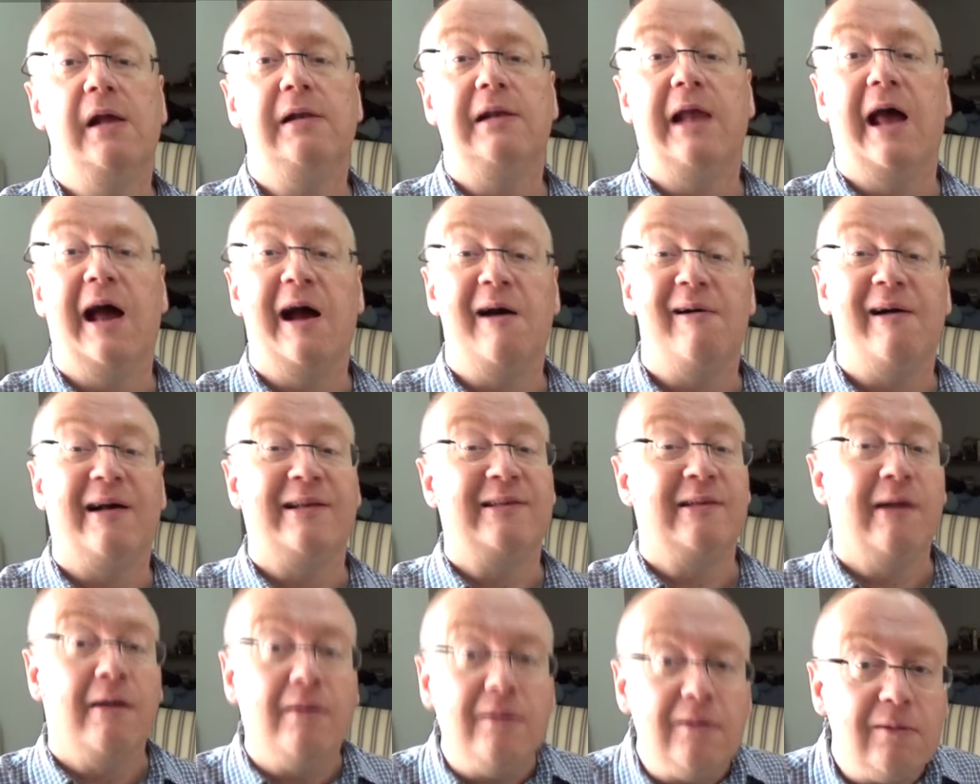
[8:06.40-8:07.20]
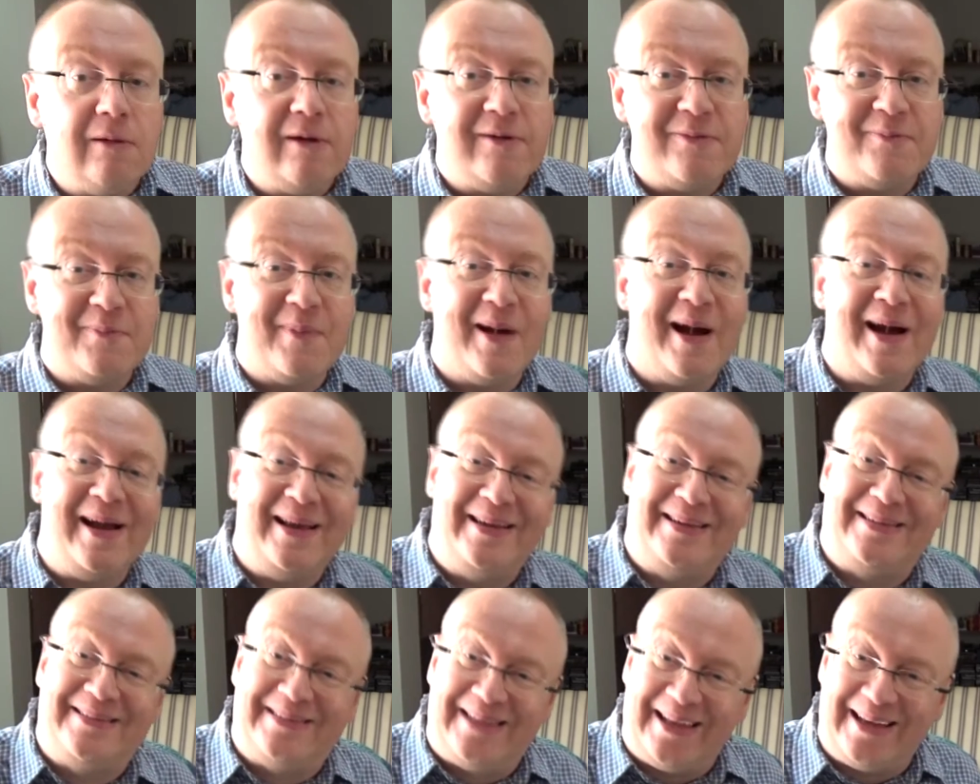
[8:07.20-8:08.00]
Now I don't know if my
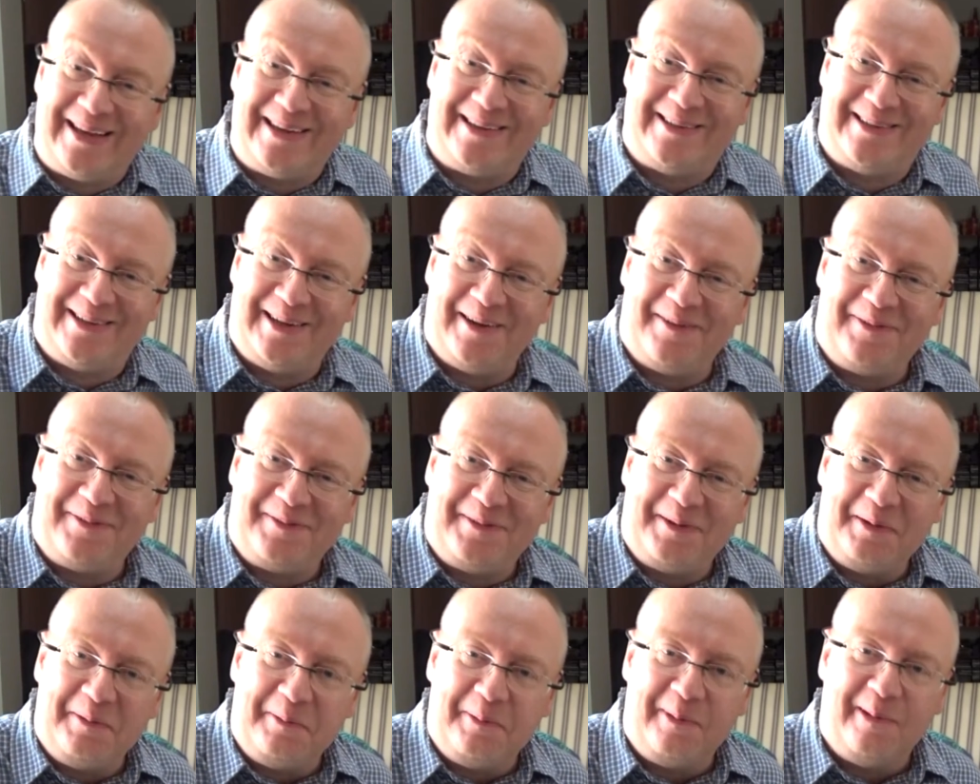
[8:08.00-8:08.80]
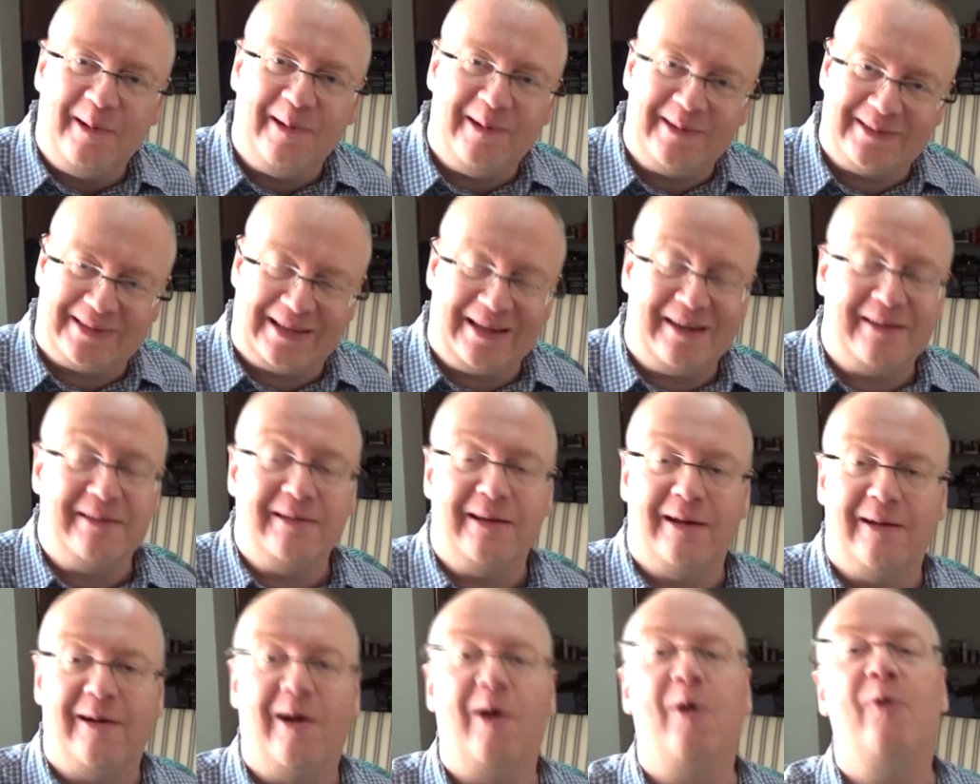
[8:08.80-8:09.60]
stick shifter works, I don't
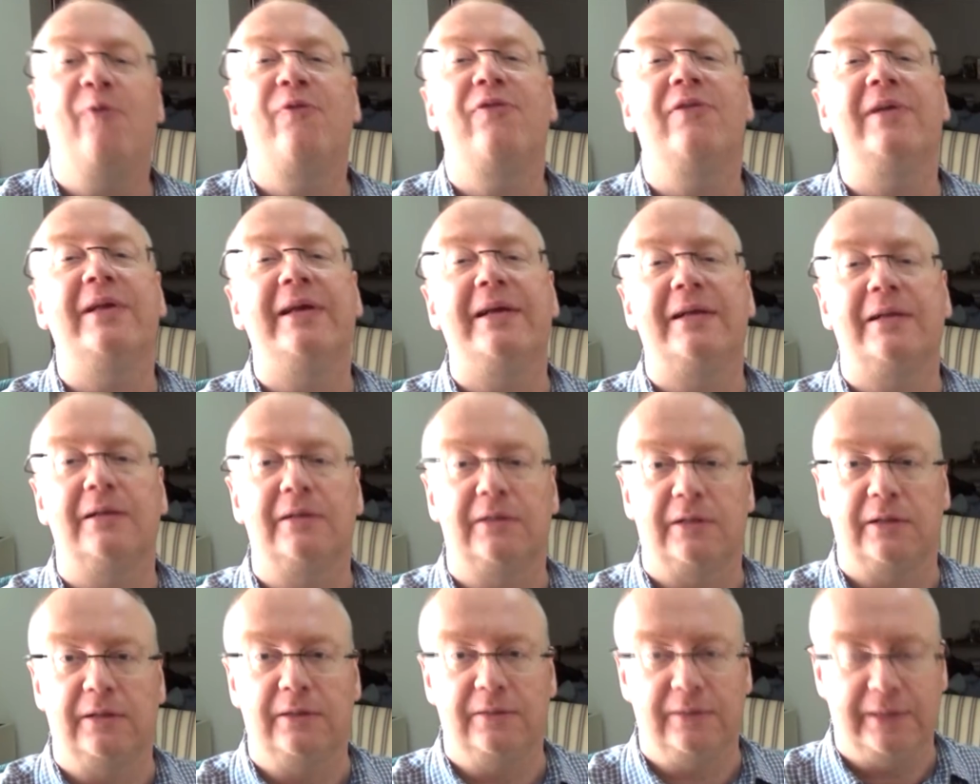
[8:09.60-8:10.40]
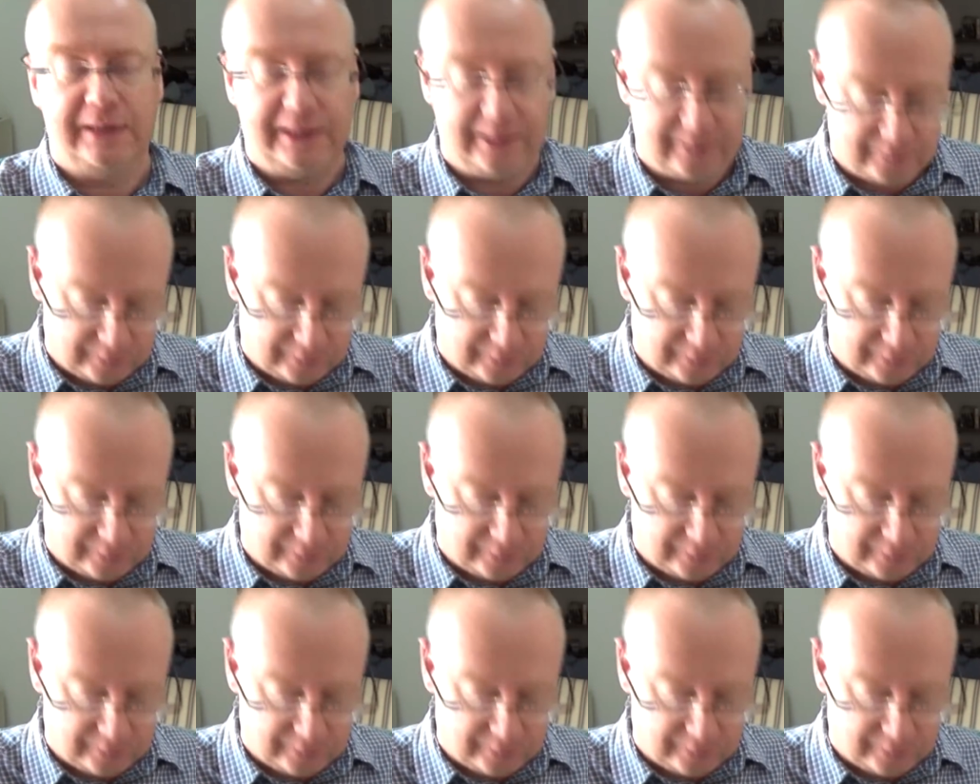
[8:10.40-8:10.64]
know, hopefully it'll do, it